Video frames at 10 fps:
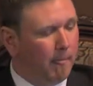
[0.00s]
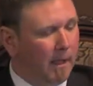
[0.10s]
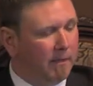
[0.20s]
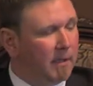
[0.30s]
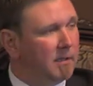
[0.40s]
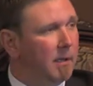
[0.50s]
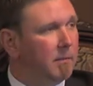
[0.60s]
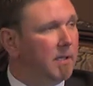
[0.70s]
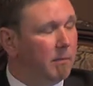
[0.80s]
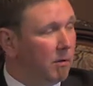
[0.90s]
I think
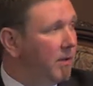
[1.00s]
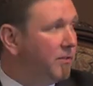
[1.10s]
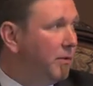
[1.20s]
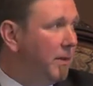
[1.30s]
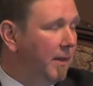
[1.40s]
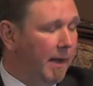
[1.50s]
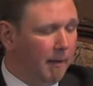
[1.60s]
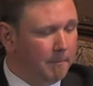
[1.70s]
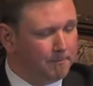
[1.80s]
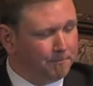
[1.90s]
Tim agrees with me
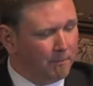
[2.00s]
there.